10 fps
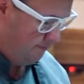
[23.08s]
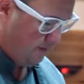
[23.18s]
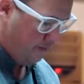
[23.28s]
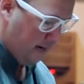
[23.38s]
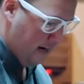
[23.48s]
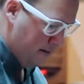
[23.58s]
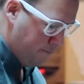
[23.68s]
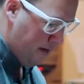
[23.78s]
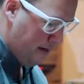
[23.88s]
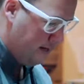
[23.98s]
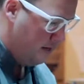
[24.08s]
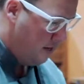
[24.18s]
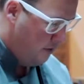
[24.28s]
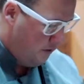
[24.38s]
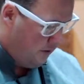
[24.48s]
We've got a hot pan.
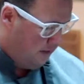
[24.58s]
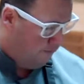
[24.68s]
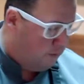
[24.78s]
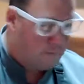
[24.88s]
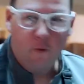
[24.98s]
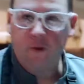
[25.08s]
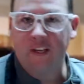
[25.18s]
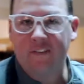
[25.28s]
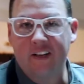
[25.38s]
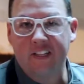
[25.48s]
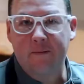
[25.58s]
More importantly, I've got